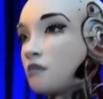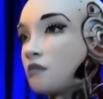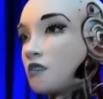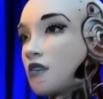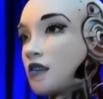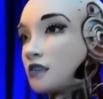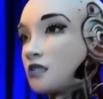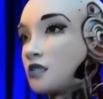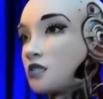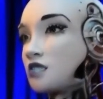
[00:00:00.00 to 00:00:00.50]

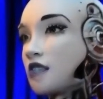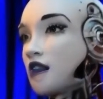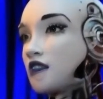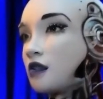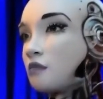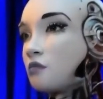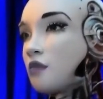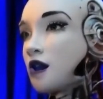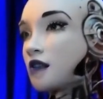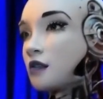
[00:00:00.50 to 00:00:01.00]
In the
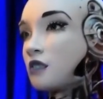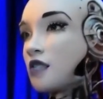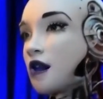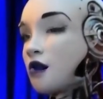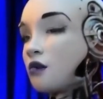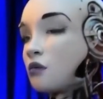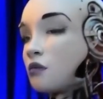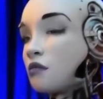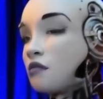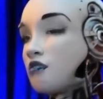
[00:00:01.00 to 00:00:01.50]
second line
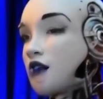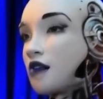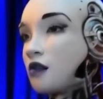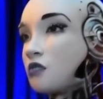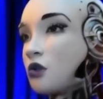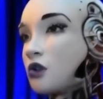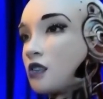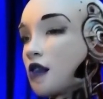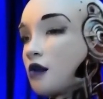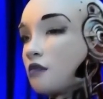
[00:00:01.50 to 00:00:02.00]
though, I
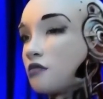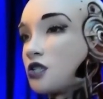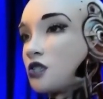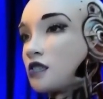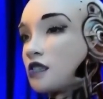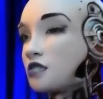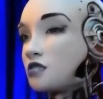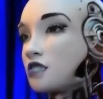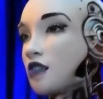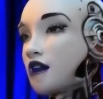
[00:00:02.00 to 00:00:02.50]
look after
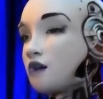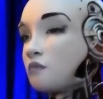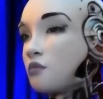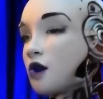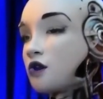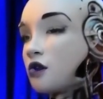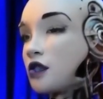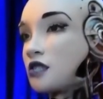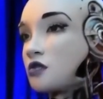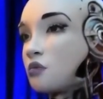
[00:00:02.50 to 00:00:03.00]
these
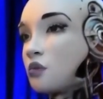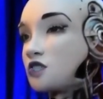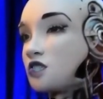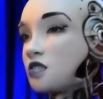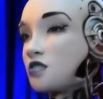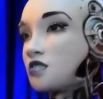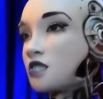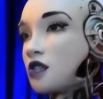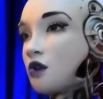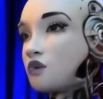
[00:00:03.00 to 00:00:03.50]
libraries which
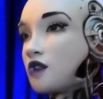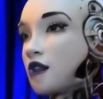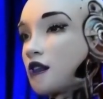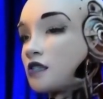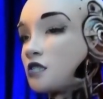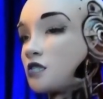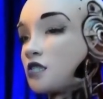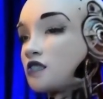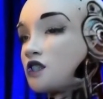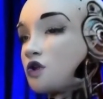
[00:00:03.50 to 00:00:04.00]
is so
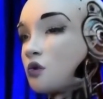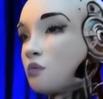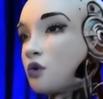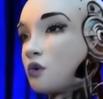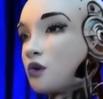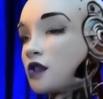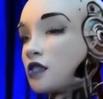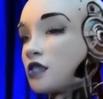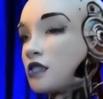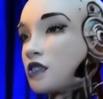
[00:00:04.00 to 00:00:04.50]
nice
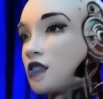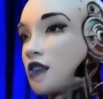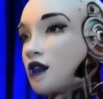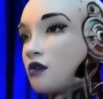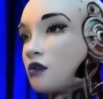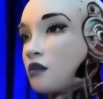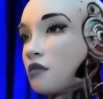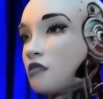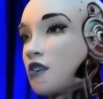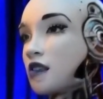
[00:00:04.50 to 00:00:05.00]
enumerated
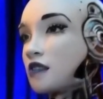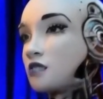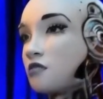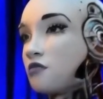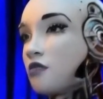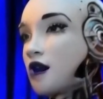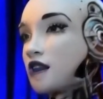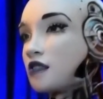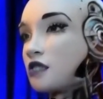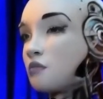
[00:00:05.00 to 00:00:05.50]
here, in
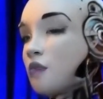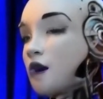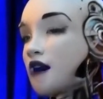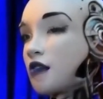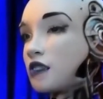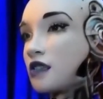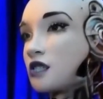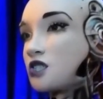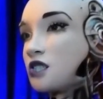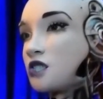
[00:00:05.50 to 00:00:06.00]
find
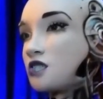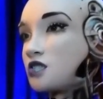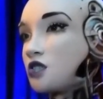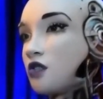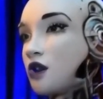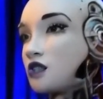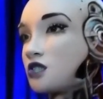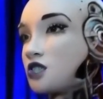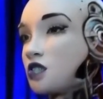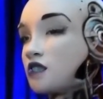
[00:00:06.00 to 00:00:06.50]
package
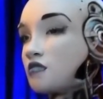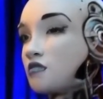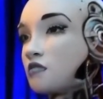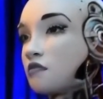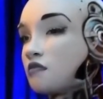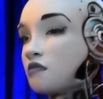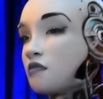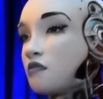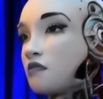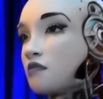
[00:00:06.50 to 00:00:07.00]
instruction.
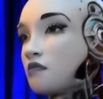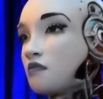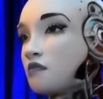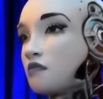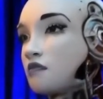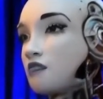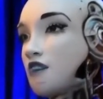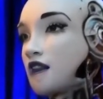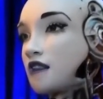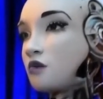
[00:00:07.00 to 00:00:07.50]

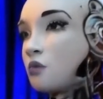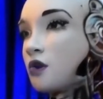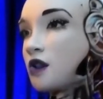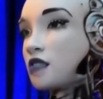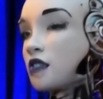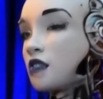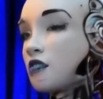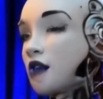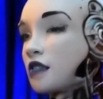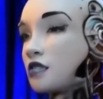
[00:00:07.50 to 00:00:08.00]
And
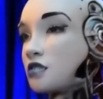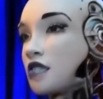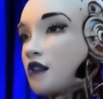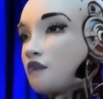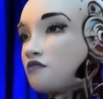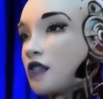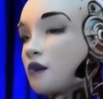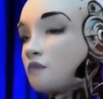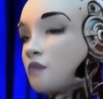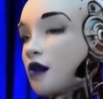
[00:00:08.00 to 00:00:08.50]
reading
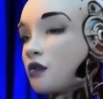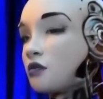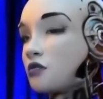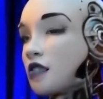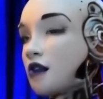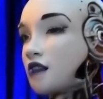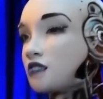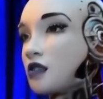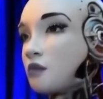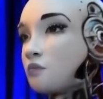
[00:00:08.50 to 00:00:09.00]
SFML
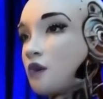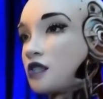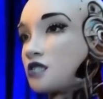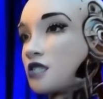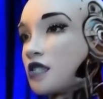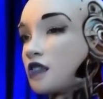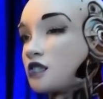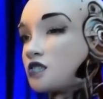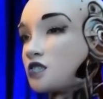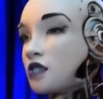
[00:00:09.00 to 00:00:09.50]

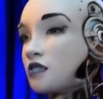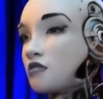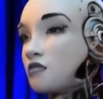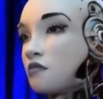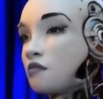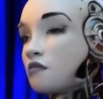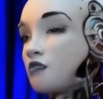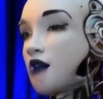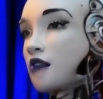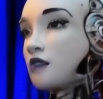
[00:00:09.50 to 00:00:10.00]
documentation,
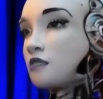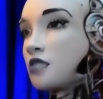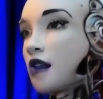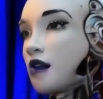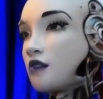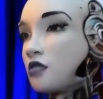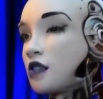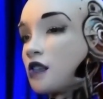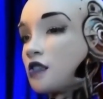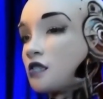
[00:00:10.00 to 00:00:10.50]
I
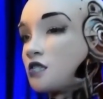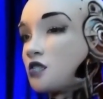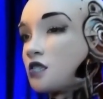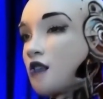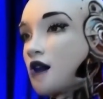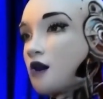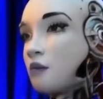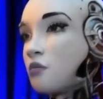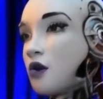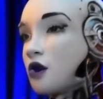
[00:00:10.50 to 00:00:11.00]
found that its
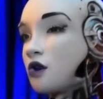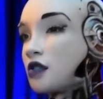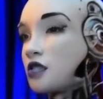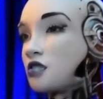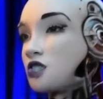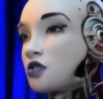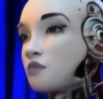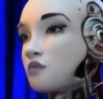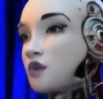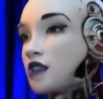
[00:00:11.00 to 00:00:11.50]
libraries
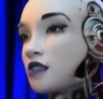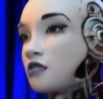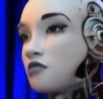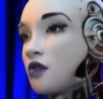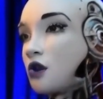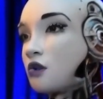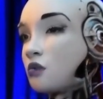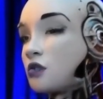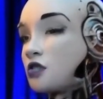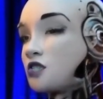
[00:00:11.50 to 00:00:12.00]
should be
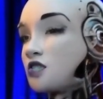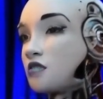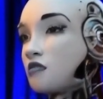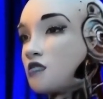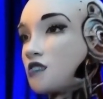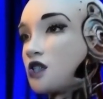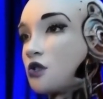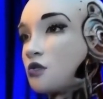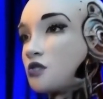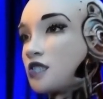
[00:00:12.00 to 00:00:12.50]
invoked,
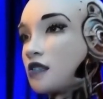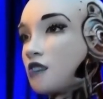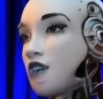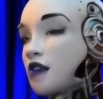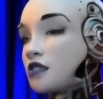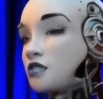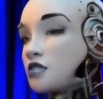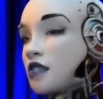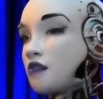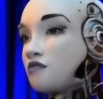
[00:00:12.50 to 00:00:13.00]
using
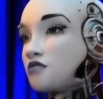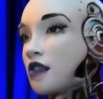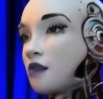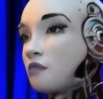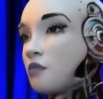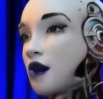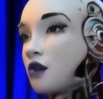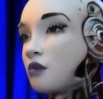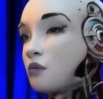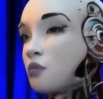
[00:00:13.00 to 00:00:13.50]

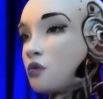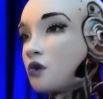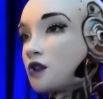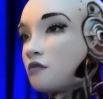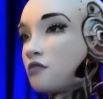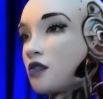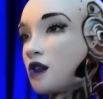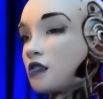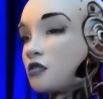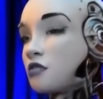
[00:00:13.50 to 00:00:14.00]
SFML
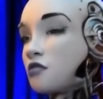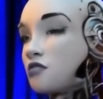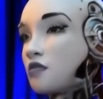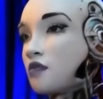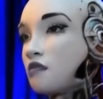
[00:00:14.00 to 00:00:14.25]
prefix.